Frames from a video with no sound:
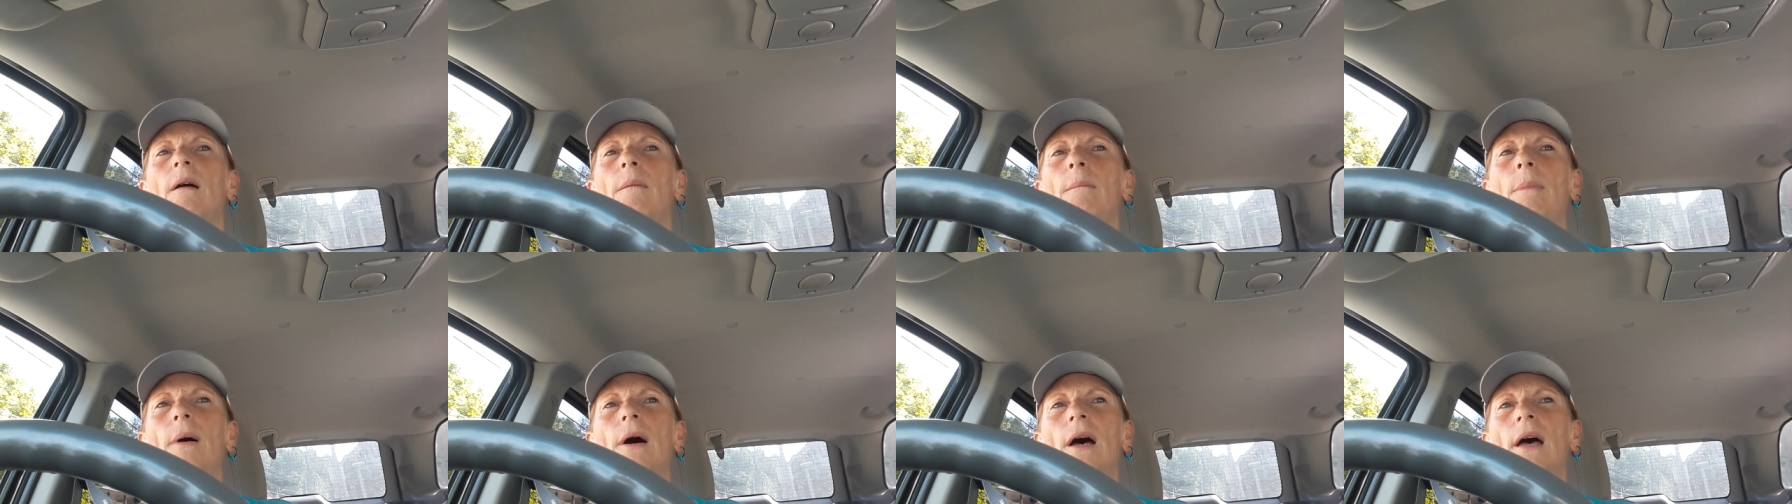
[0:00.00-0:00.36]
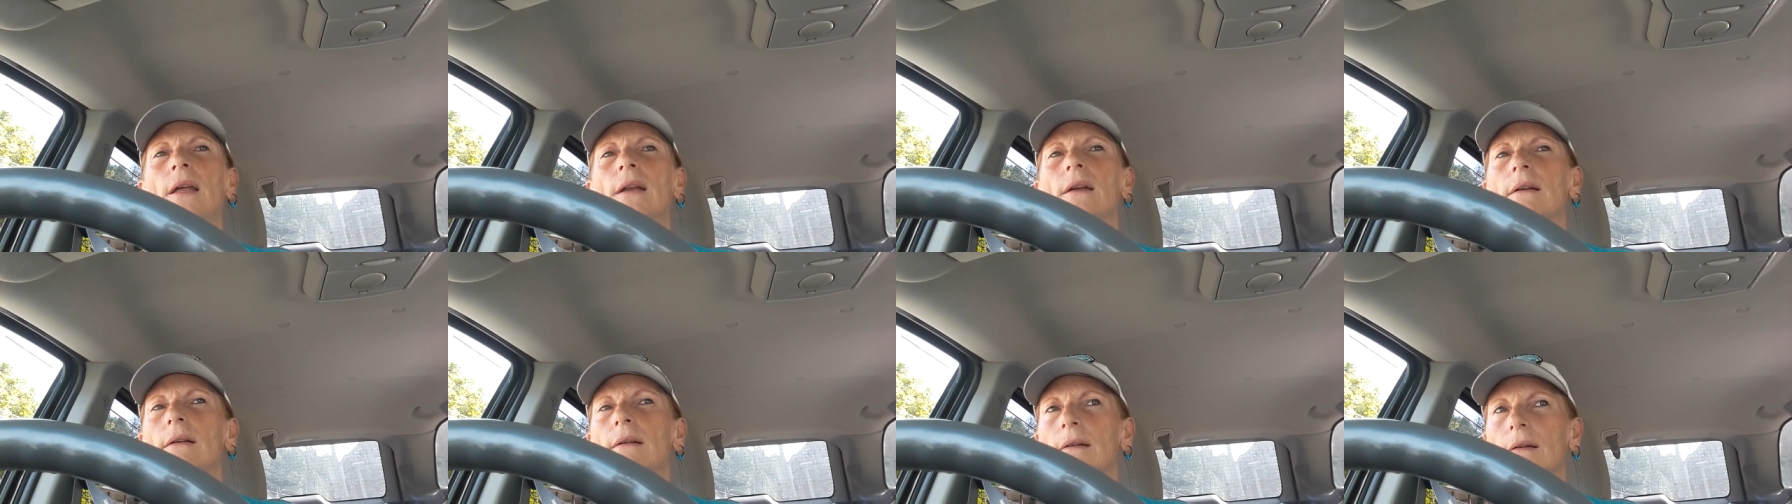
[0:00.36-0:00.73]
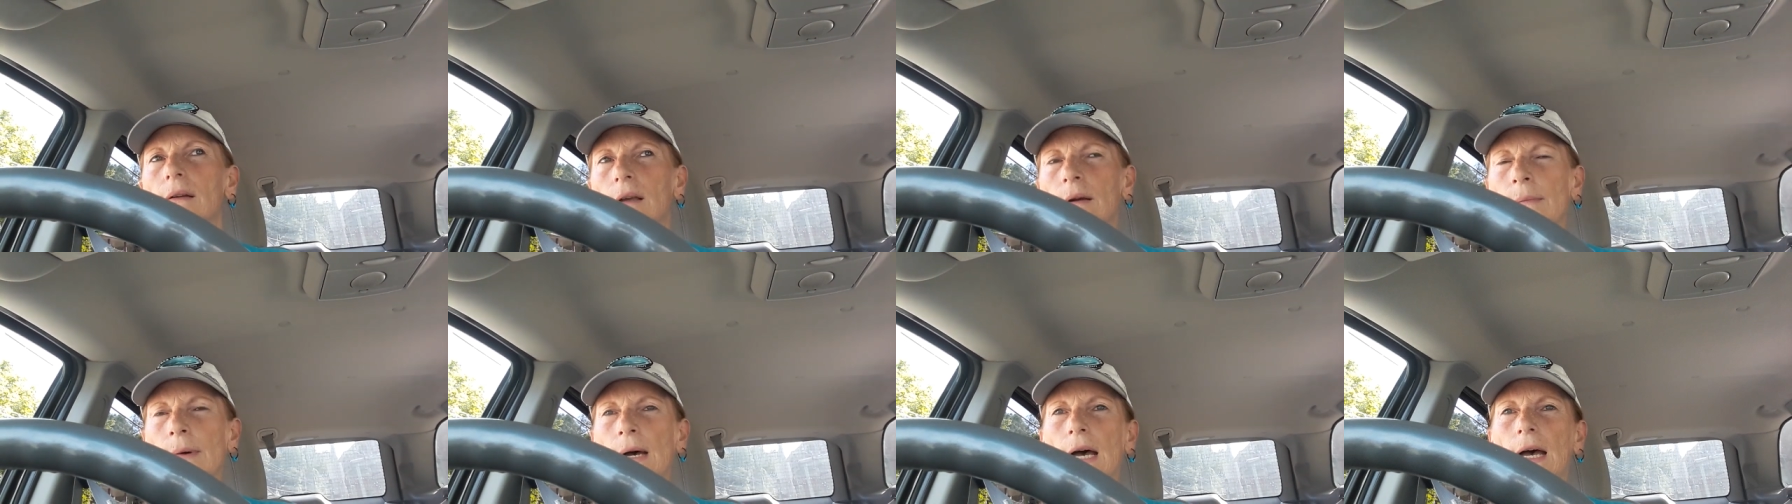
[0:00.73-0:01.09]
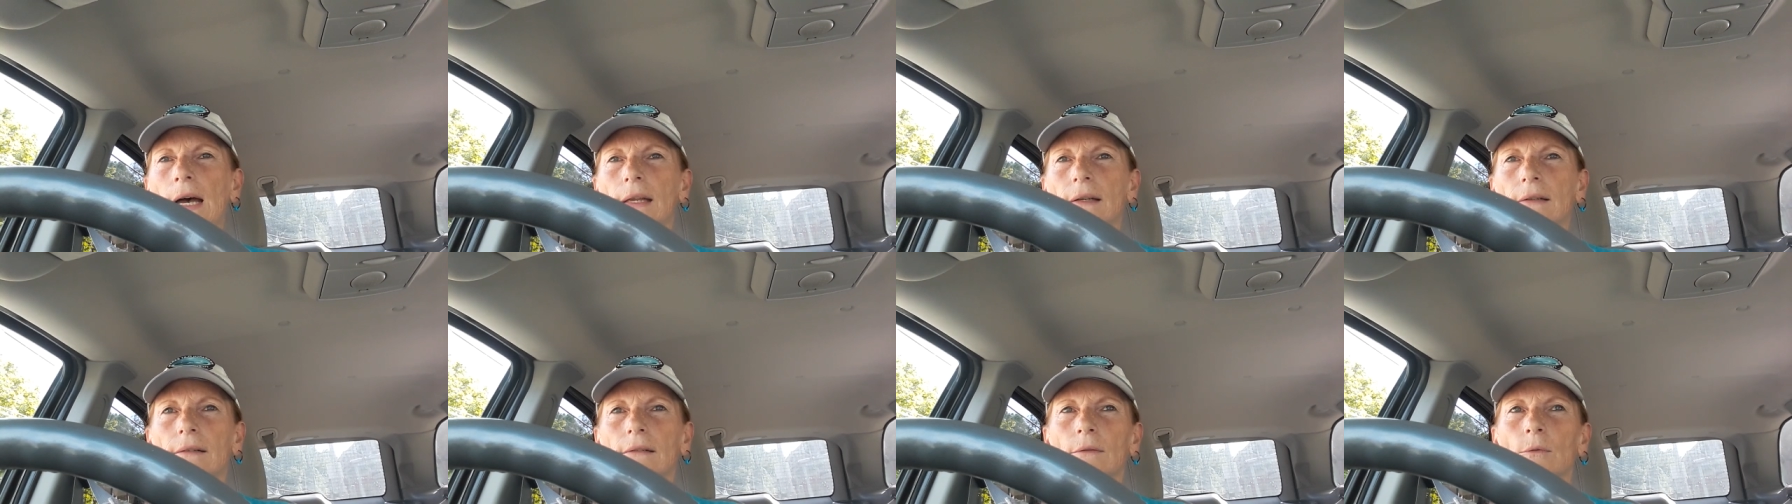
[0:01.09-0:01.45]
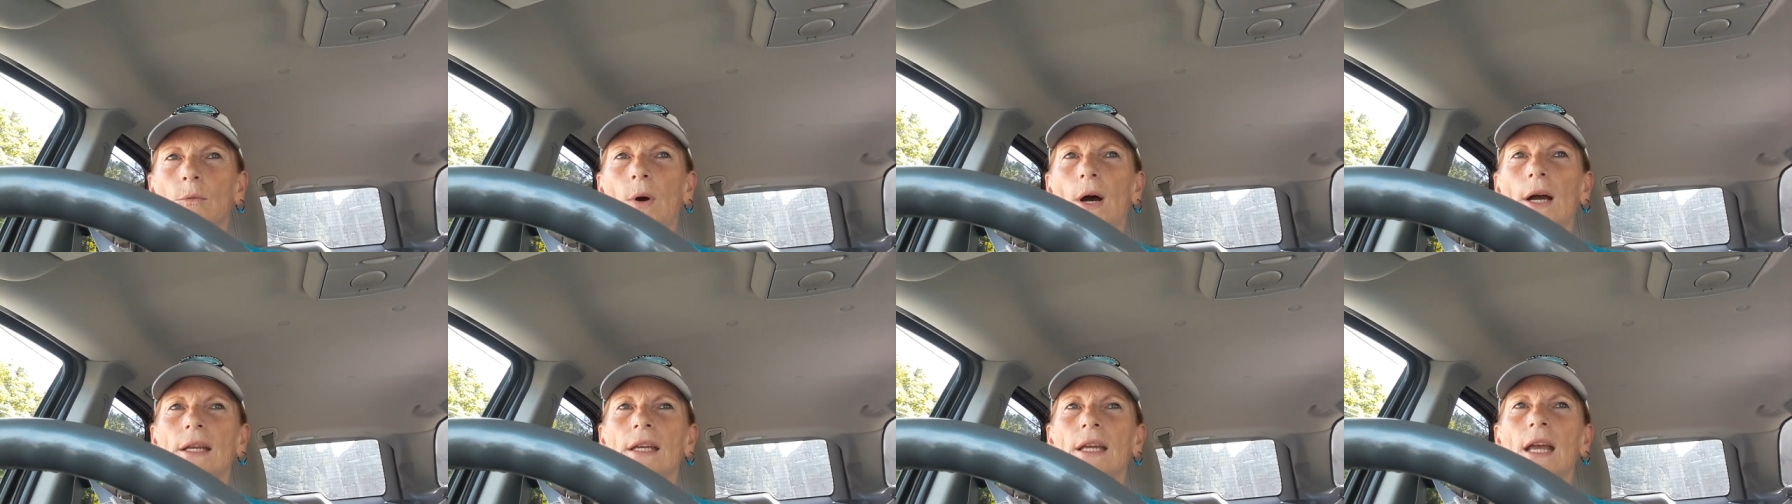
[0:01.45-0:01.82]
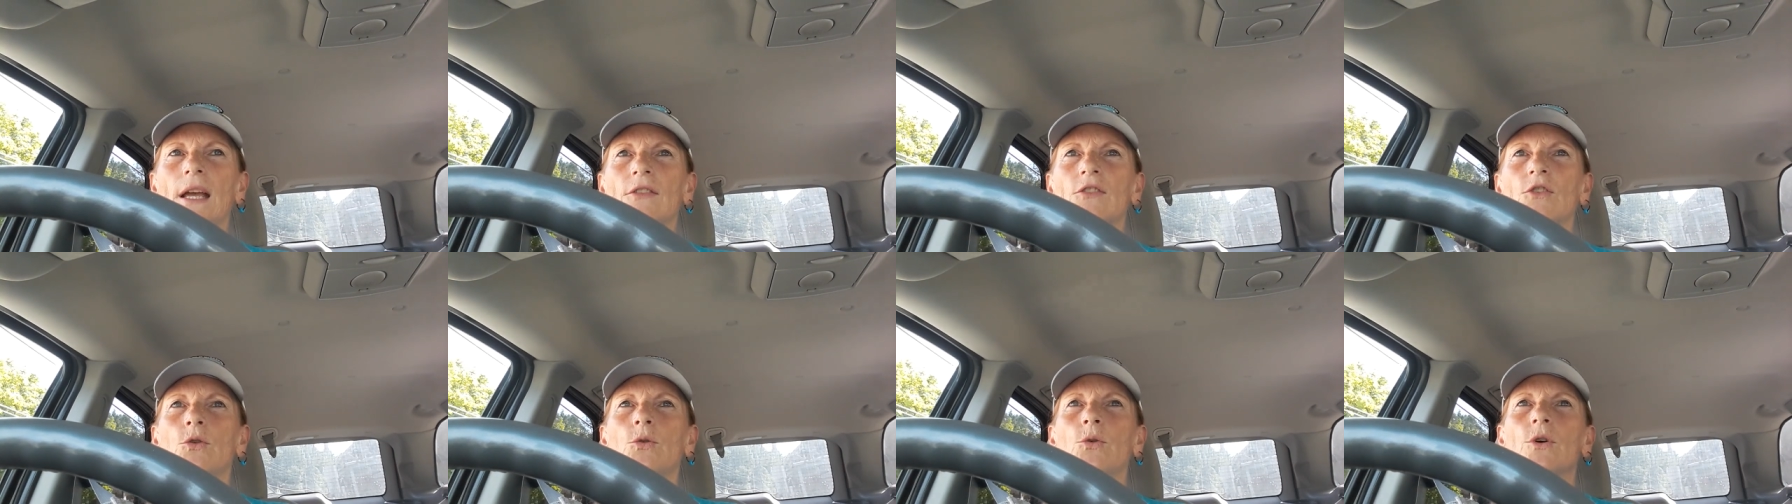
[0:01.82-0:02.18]
but come on, why
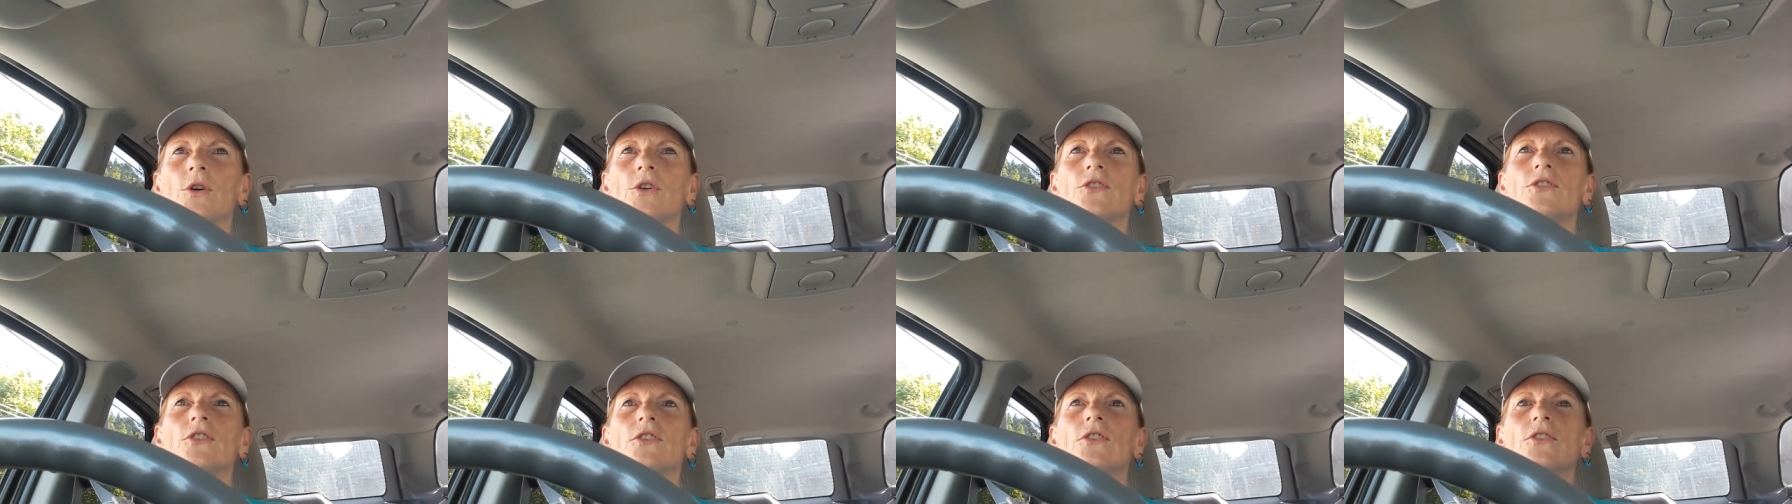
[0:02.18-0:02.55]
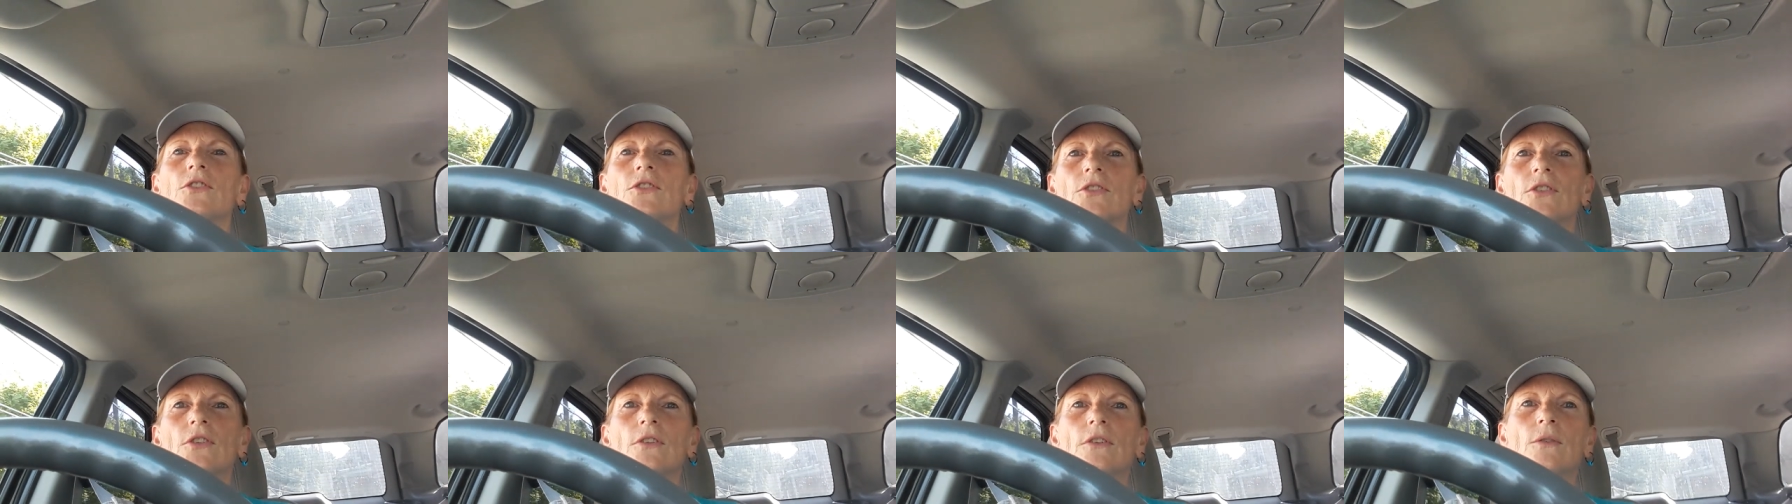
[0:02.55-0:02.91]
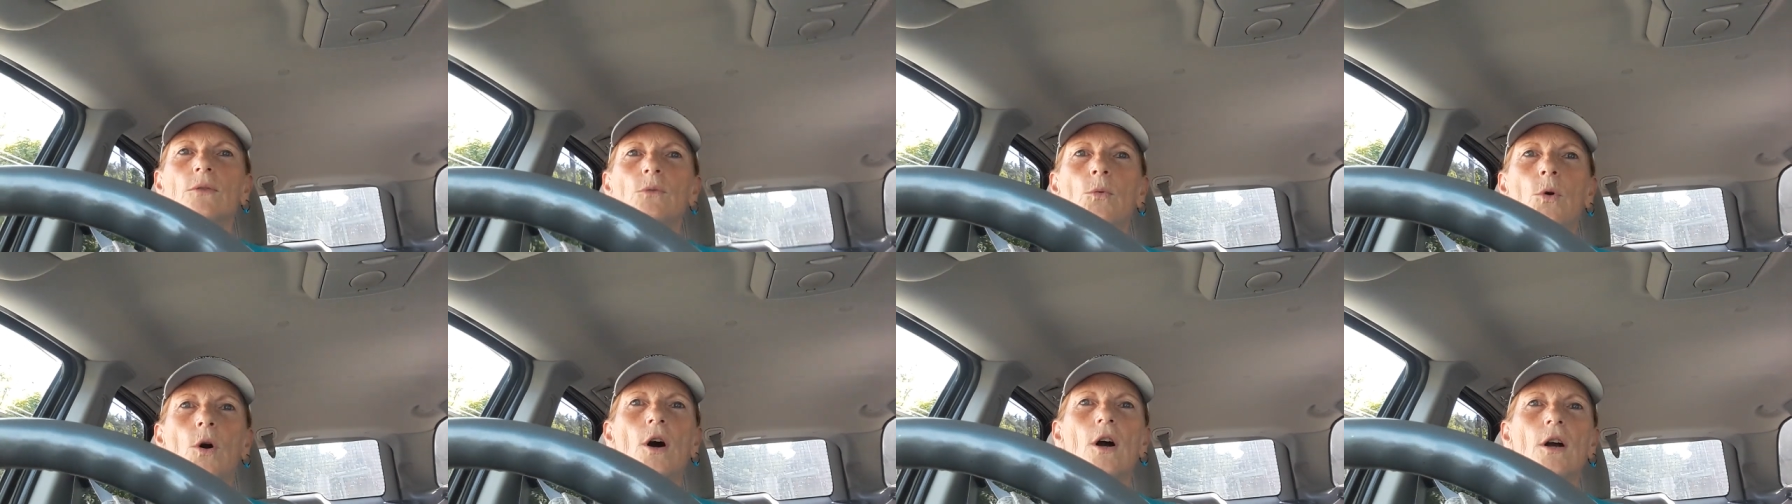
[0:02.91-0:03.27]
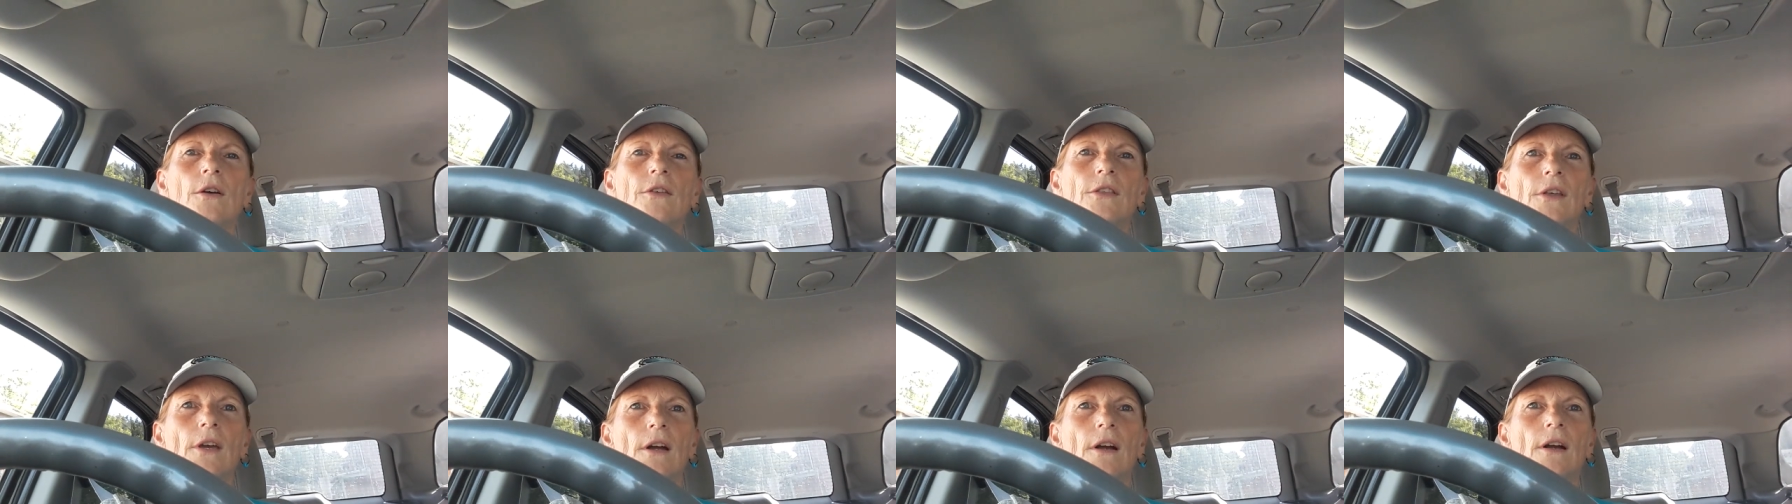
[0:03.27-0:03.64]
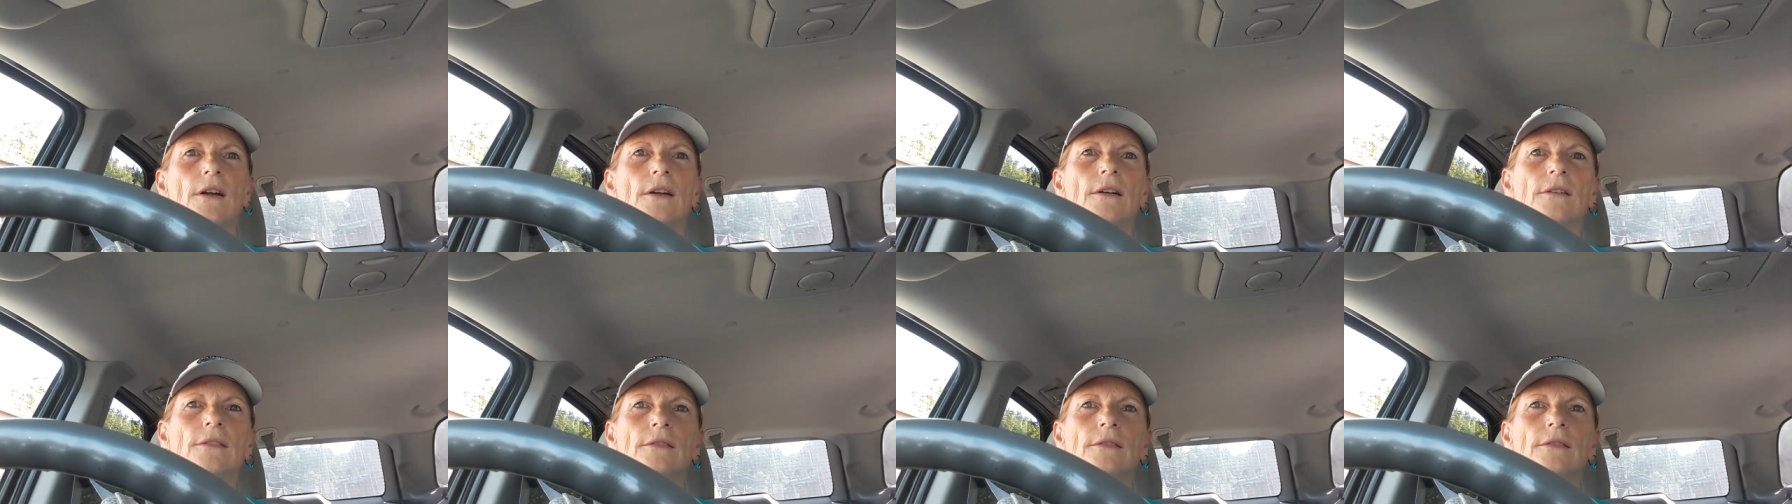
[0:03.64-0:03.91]
can't the horses walk there?